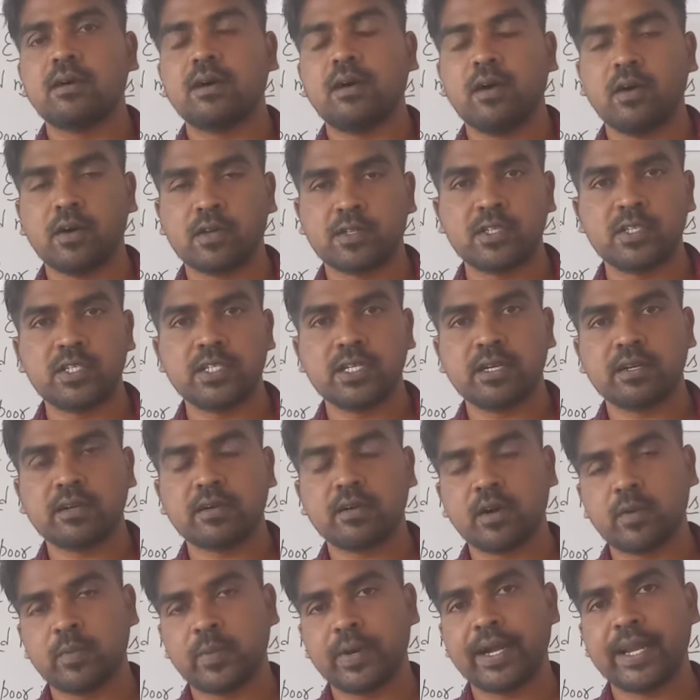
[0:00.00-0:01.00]
oxygen,
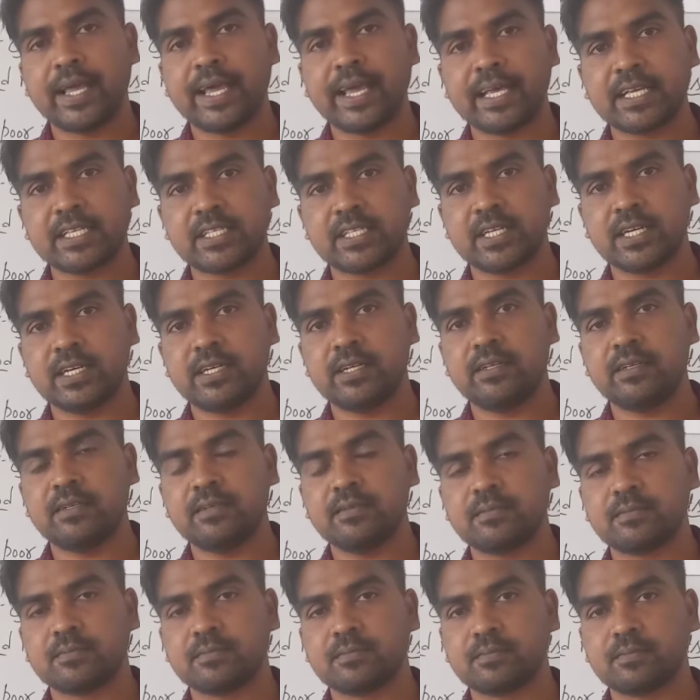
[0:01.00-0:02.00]
carbon dioxide,
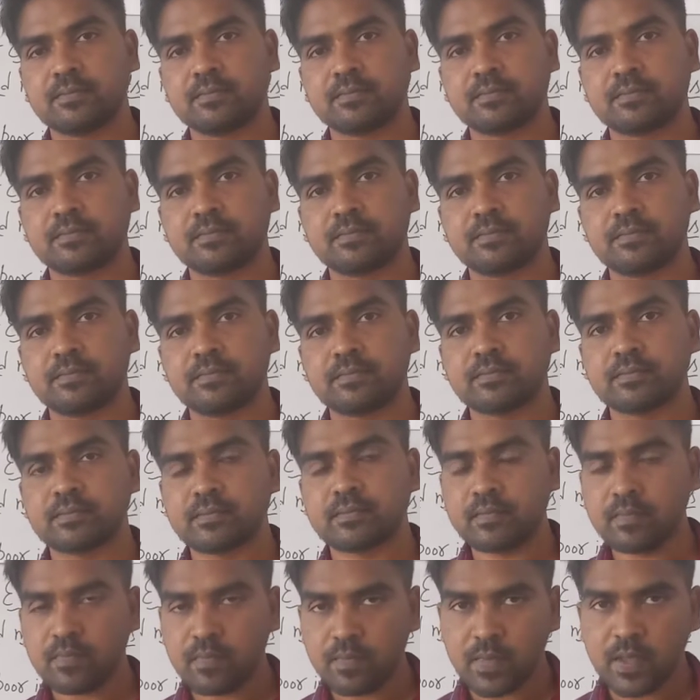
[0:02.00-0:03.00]

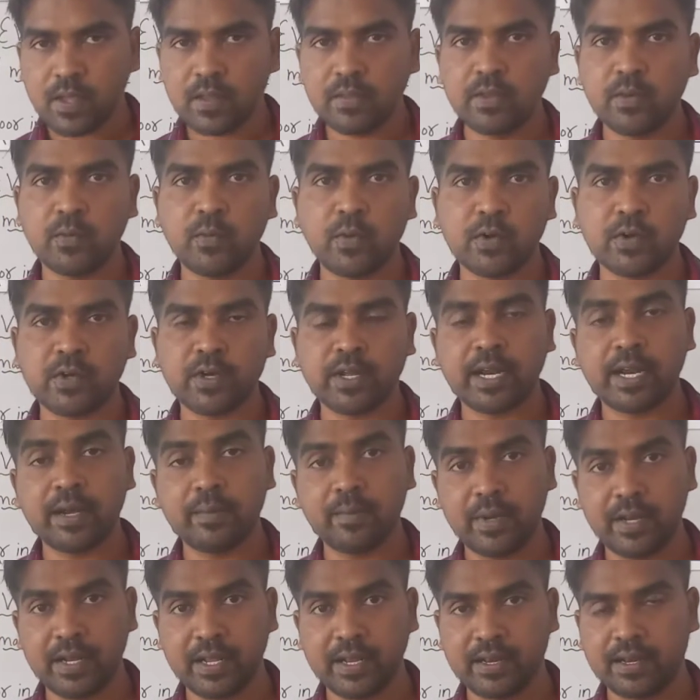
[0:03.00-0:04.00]
the water and
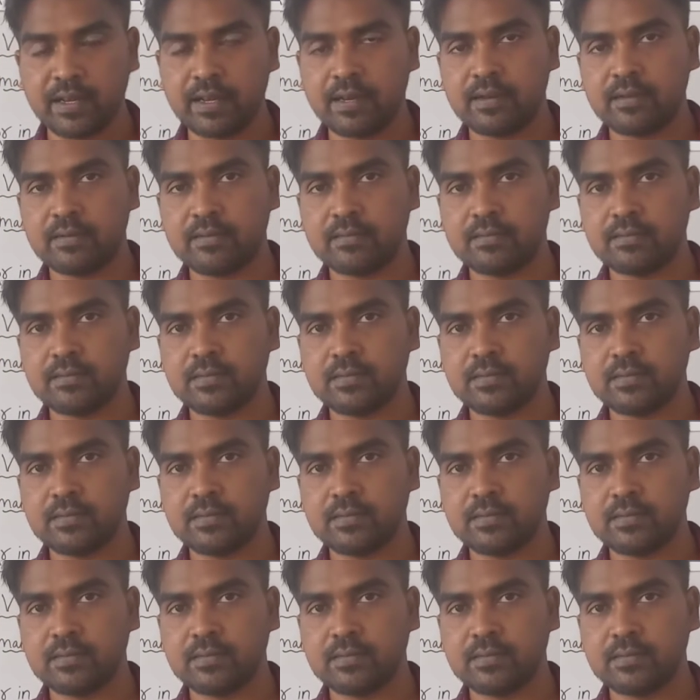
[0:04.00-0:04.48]
mineral.